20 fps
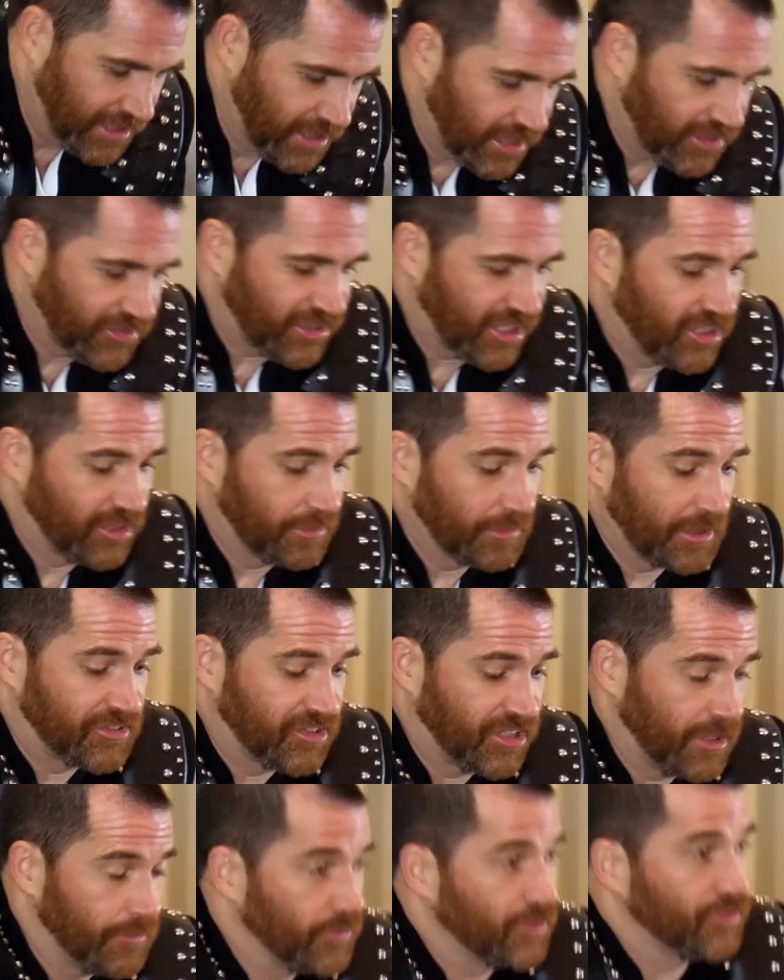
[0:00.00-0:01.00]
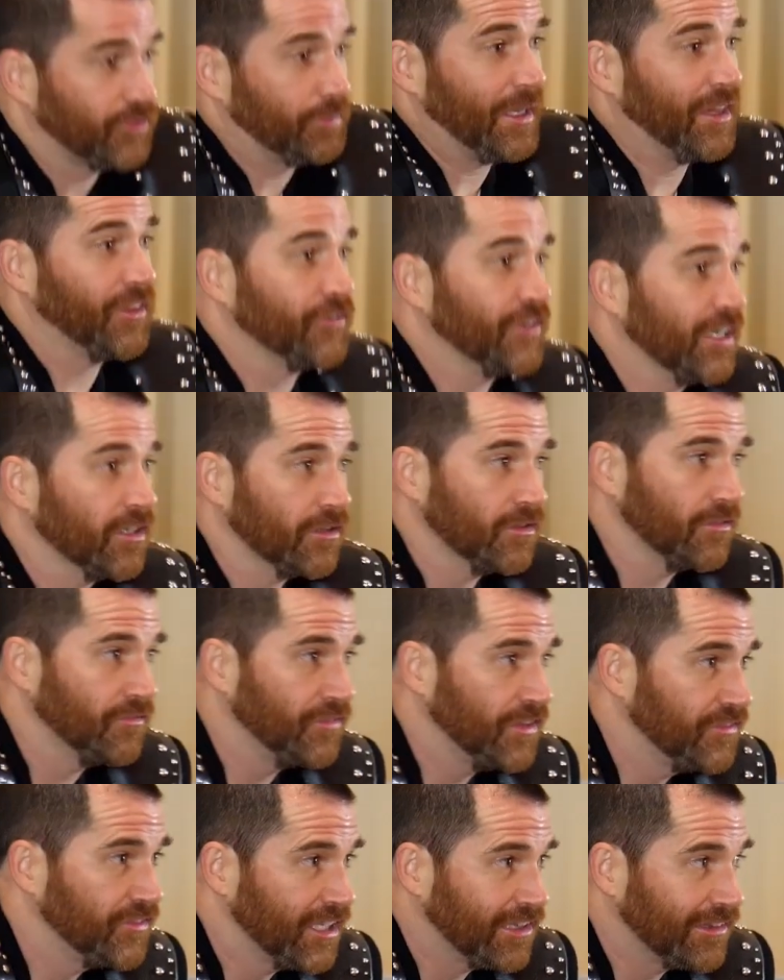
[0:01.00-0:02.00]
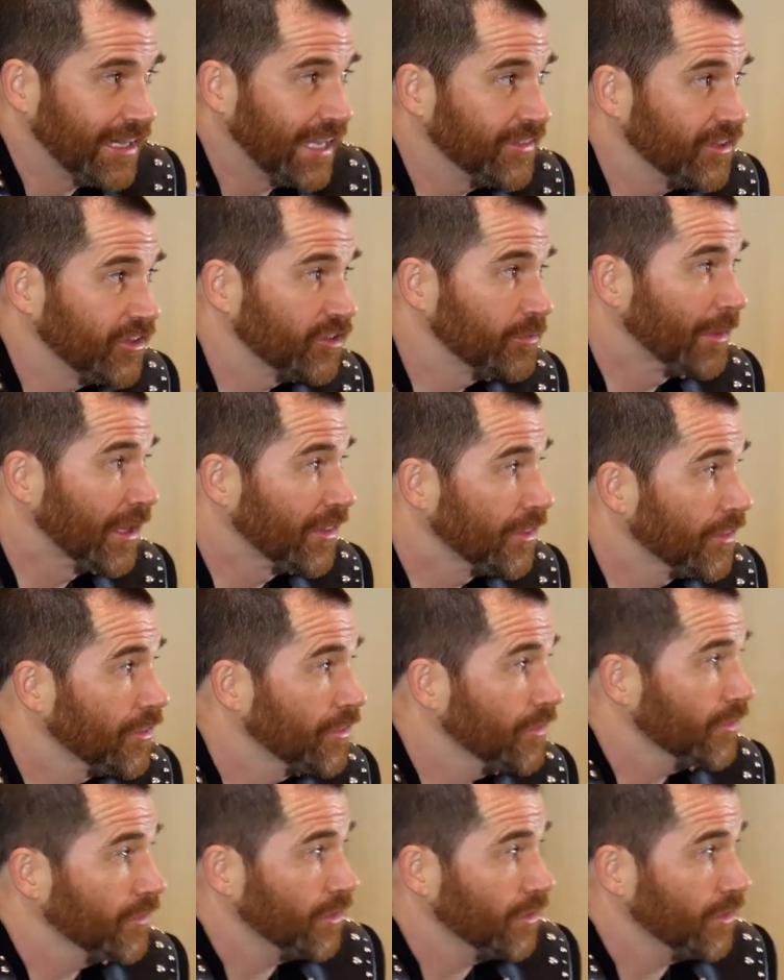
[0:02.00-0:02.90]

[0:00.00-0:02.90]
I say to my team, we've spent 350 grand this month,